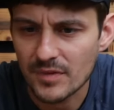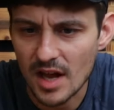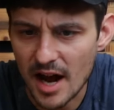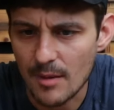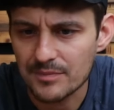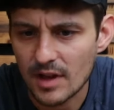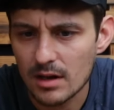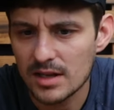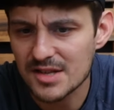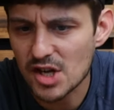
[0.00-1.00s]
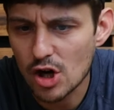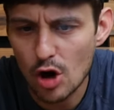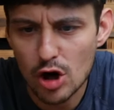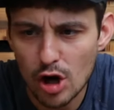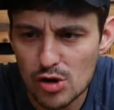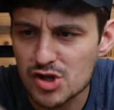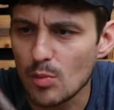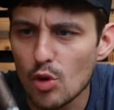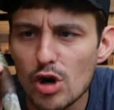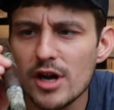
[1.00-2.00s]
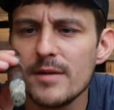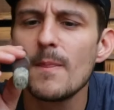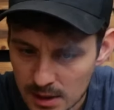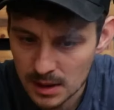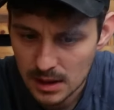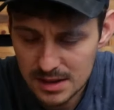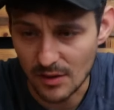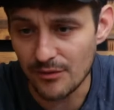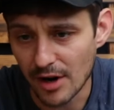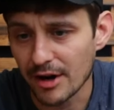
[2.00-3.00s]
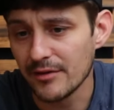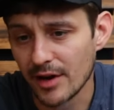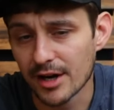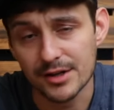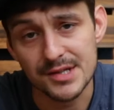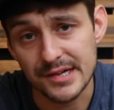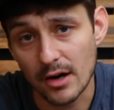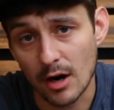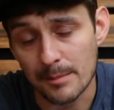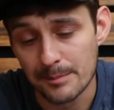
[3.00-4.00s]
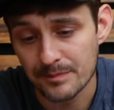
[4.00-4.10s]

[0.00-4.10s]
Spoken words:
Yeah, lots of cocoa, some wood. This is a very, very good cigar.